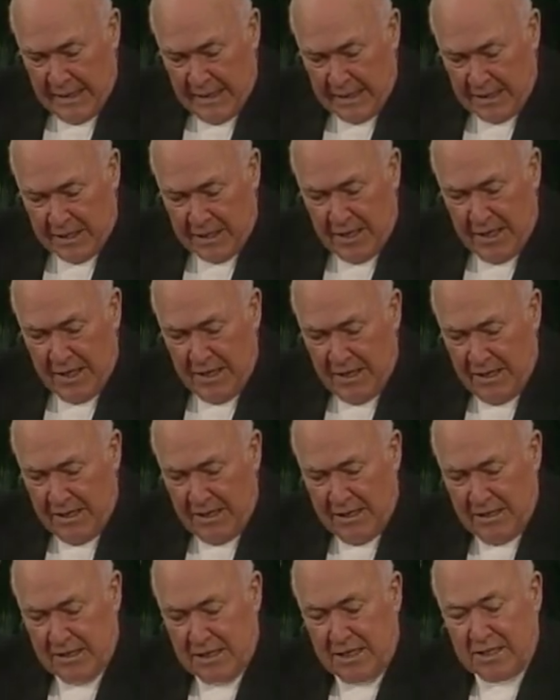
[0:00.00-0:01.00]
she
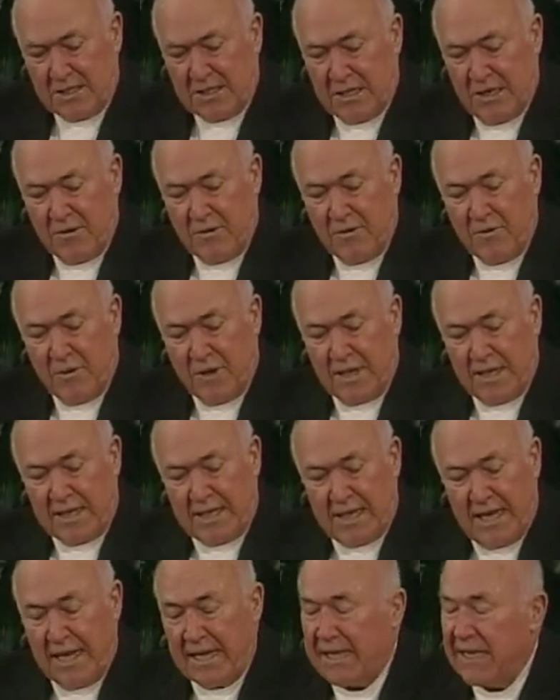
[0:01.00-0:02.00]
just didn't want to
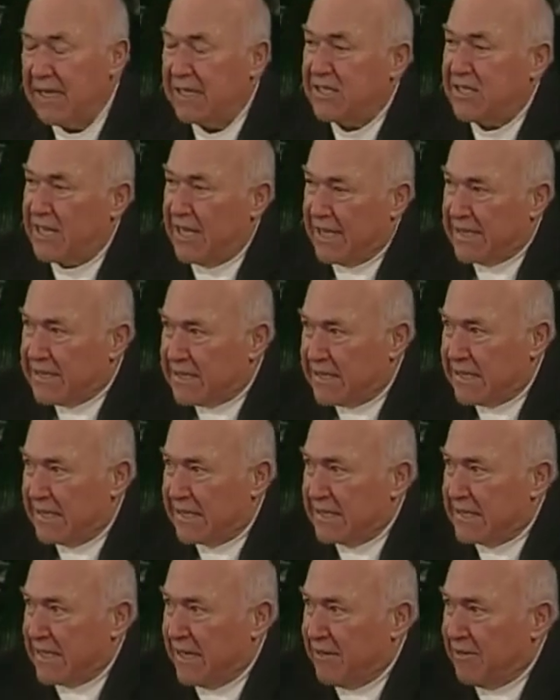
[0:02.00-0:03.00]
take the
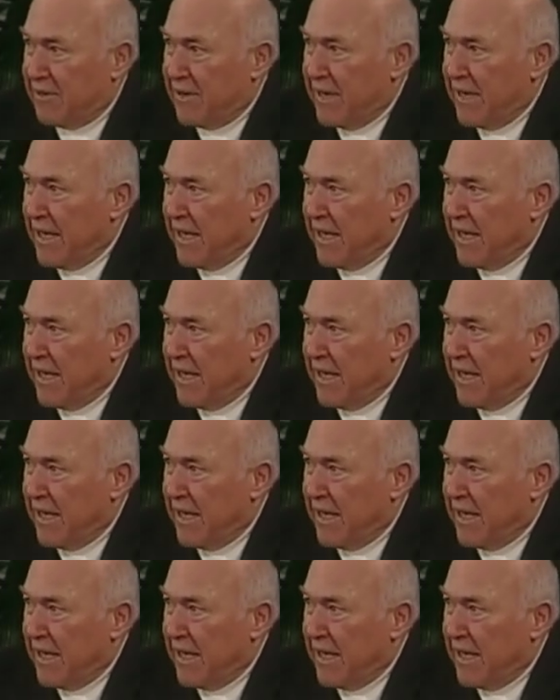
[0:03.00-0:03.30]
chances of,